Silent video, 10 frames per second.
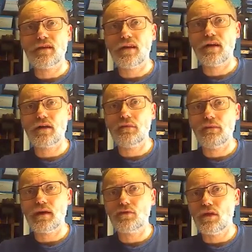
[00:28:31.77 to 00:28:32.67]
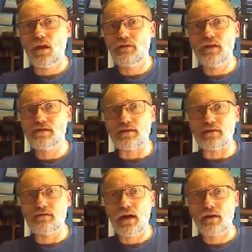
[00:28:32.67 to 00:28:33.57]
how can we make your life
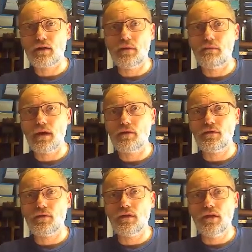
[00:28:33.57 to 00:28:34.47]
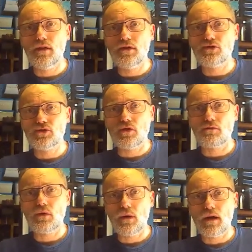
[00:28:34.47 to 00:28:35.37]
easier? How can we make your job
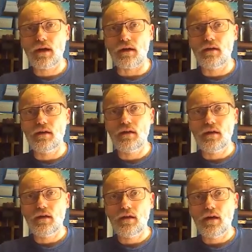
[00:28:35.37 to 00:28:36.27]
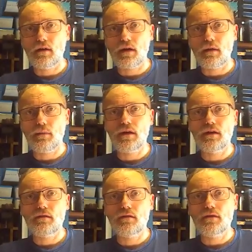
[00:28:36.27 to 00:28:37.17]
quicker? How can
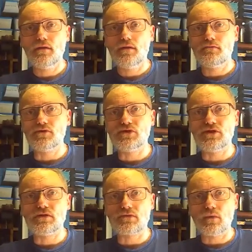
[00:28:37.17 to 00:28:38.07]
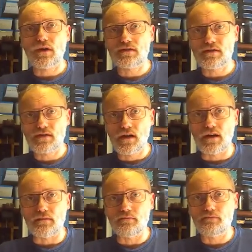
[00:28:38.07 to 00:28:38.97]
we reduce wasted
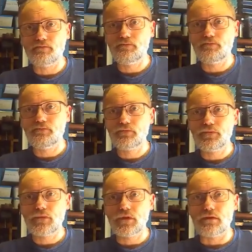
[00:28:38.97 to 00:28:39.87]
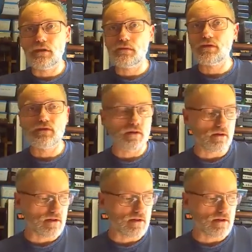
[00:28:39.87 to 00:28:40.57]
time? People are doing it on a